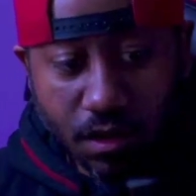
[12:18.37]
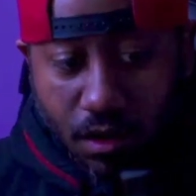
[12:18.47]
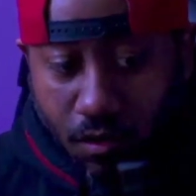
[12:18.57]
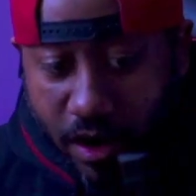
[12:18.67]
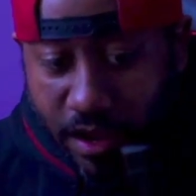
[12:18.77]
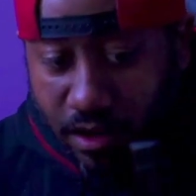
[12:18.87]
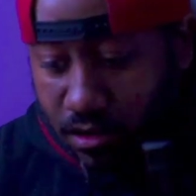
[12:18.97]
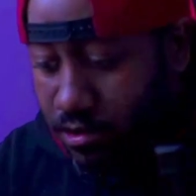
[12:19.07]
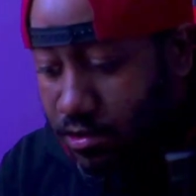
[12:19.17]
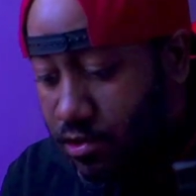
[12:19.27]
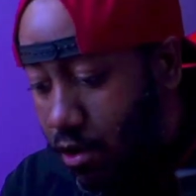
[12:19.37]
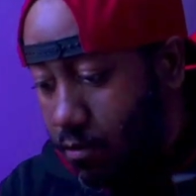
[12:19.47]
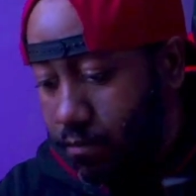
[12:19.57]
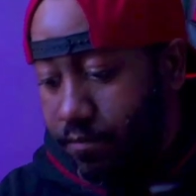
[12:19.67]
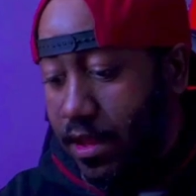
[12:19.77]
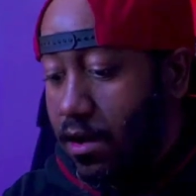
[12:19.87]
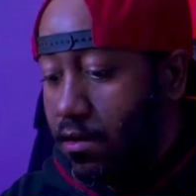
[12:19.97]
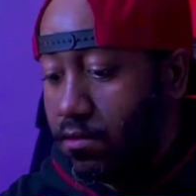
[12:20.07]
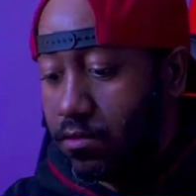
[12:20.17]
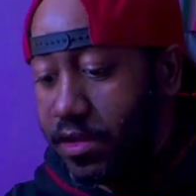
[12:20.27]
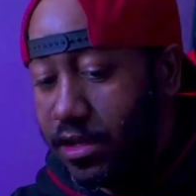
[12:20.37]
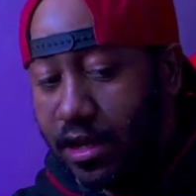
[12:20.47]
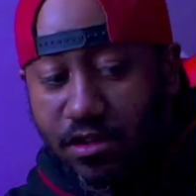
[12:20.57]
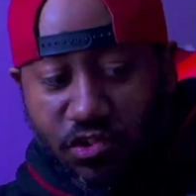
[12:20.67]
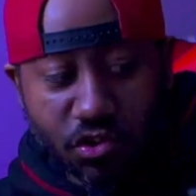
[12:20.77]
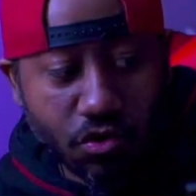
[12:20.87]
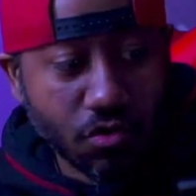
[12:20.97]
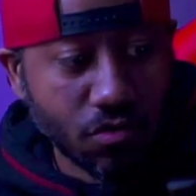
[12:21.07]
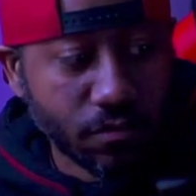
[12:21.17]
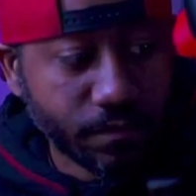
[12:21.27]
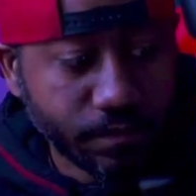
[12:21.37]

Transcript: All right, so now we get to